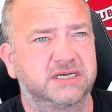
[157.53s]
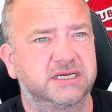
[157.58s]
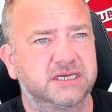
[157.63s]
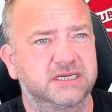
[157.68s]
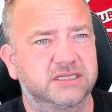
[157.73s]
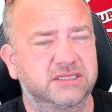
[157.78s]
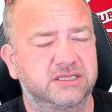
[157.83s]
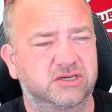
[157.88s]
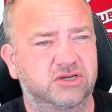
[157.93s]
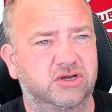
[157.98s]

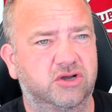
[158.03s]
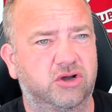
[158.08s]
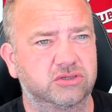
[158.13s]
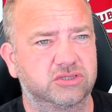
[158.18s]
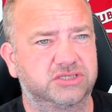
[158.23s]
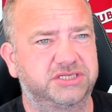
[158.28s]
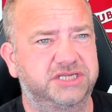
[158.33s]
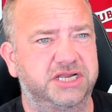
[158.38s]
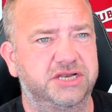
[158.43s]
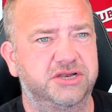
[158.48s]
the
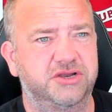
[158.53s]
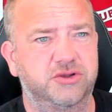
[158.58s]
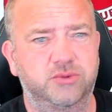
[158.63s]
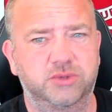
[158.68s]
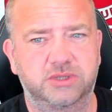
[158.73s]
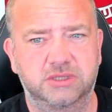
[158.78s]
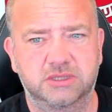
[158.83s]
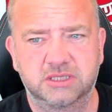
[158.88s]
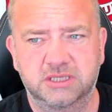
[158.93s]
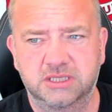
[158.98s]

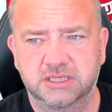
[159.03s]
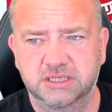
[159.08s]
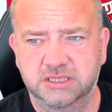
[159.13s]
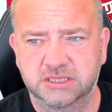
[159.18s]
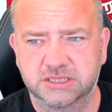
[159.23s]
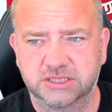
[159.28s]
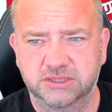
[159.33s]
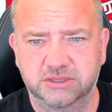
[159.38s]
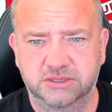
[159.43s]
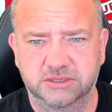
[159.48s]
continual,
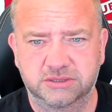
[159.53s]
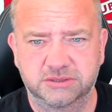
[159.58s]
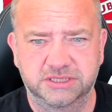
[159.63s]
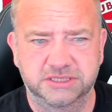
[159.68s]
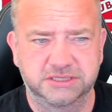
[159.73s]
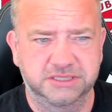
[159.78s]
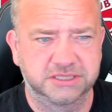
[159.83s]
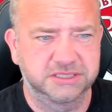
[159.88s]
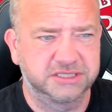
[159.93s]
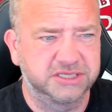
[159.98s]

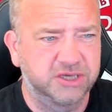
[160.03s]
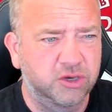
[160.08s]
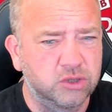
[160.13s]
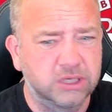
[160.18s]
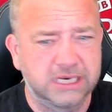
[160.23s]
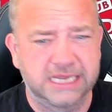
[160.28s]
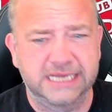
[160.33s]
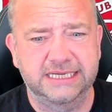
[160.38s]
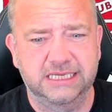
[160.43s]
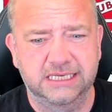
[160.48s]
the
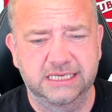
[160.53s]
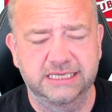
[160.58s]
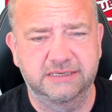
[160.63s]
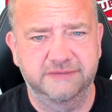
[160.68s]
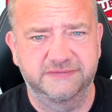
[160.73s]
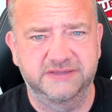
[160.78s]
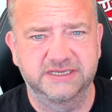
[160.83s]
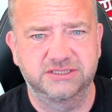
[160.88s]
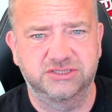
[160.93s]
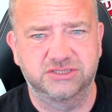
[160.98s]
online click
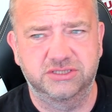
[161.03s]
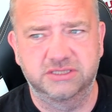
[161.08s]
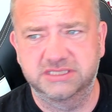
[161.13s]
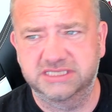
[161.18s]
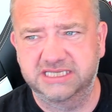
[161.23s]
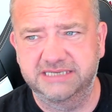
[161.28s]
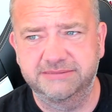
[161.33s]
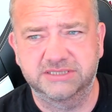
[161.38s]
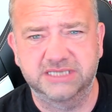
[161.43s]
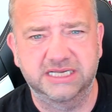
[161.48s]
of these
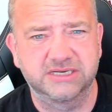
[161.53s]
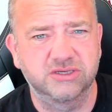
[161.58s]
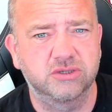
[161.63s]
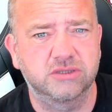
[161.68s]
journalists keep saying,